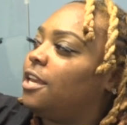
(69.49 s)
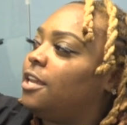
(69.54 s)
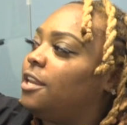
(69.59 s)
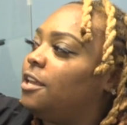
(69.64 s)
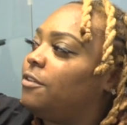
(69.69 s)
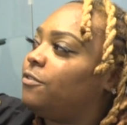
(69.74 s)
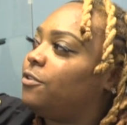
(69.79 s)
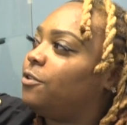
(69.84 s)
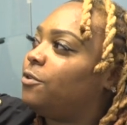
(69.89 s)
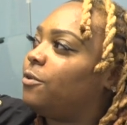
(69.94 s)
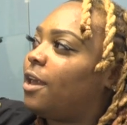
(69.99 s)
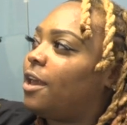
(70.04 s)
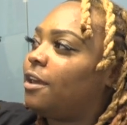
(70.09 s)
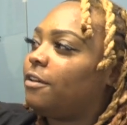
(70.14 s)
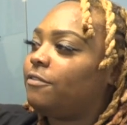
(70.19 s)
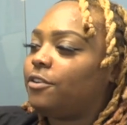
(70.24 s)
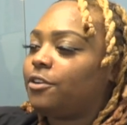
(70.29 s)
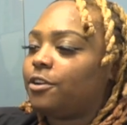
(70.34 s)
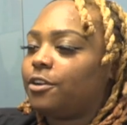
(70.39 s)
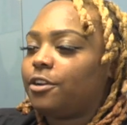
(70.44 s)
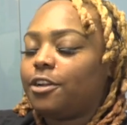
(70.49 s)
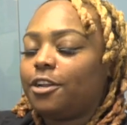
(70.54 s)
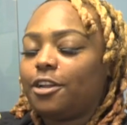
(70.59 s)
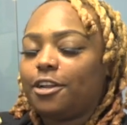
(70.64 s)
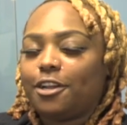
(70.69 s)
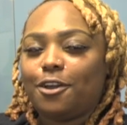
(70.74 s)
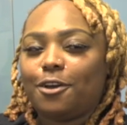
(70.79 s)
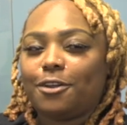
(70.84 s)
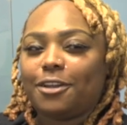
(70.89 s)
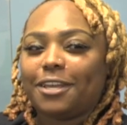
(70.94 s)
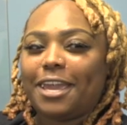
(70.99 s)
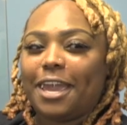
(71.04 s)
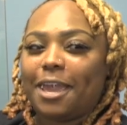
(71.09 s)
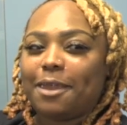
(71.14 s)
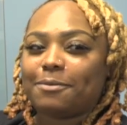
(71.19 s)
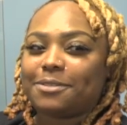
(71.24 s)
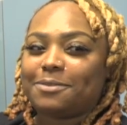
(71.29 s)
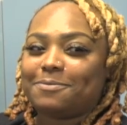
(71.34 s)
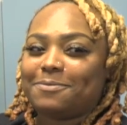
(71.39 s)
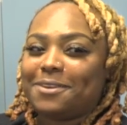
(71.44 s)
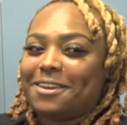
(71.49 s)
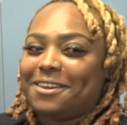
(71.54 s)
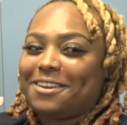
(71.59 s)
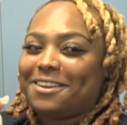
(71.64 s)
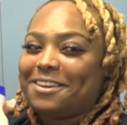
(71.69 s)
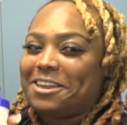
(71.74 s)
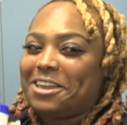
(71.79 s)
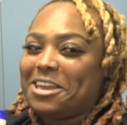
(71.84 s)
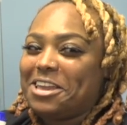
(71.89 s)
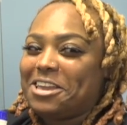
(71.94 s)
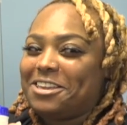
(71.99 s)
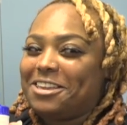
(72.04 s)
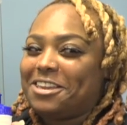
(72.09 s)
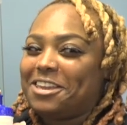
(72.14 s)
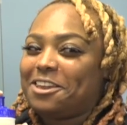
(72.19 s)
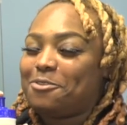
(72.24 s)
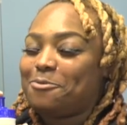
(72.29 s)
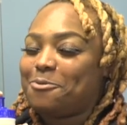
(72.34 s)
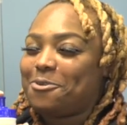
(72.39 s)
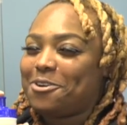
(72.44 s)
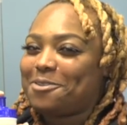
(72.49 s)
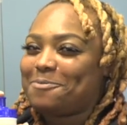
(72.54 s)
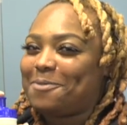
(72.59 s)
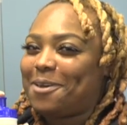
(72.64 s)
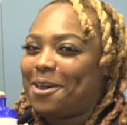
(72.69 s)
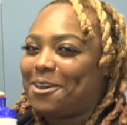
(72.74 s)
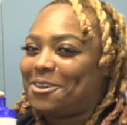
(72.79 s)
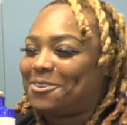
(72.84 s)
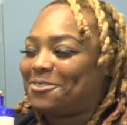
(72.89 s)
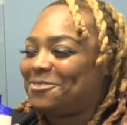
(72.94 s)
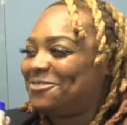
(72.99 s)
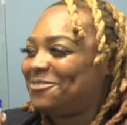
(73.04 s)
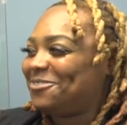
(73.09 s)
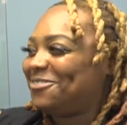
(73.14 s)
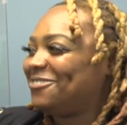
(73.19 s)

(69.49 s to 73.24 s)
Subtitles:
And if you ever go to Camp Schmidt, you get a water bottle.